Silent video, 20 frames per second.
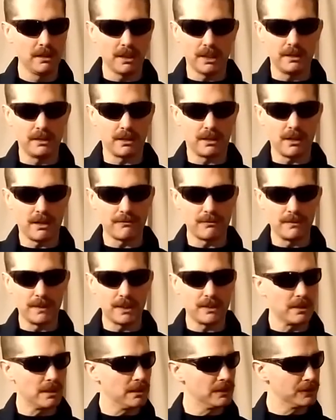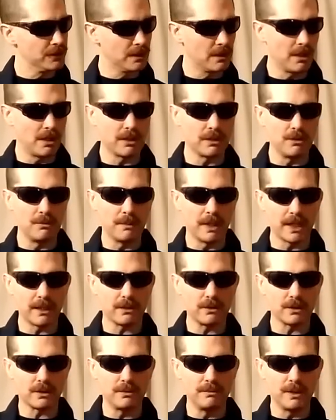and the government uh, Chicago
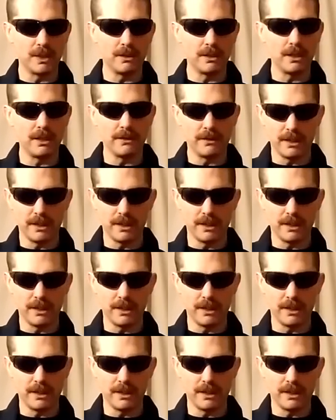medical community,